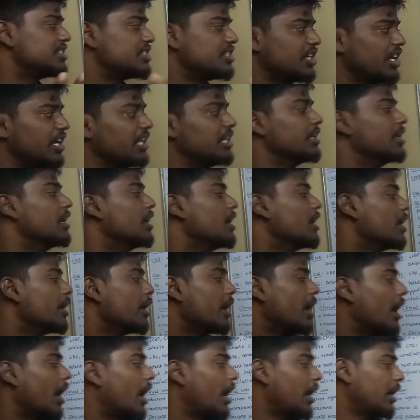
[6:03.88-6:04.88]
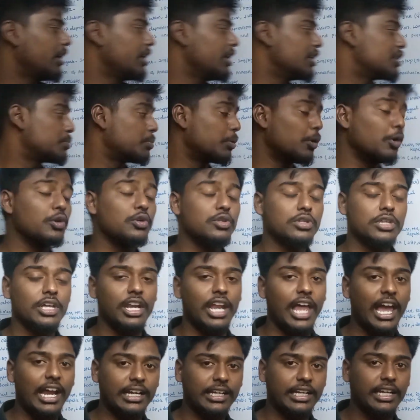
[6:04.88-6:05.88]
chain, and it's produced the
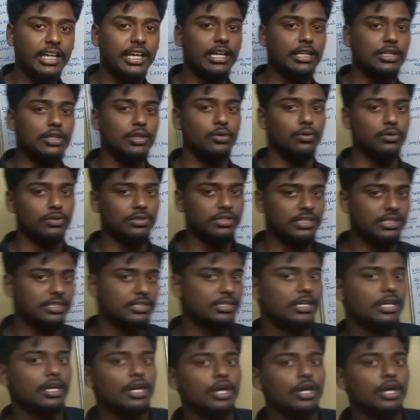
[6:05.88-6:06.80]
lactic acidosis.